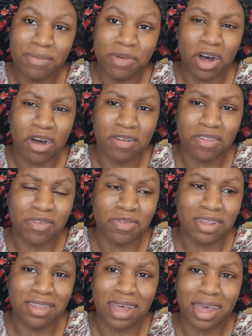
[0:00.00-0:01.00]
but also
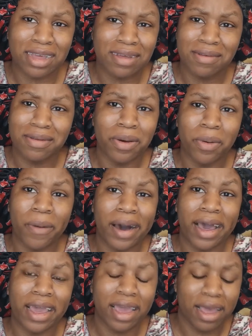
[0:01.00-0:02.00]
just like,
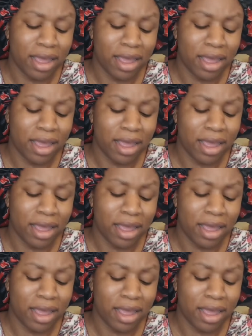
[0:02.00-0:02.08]
why?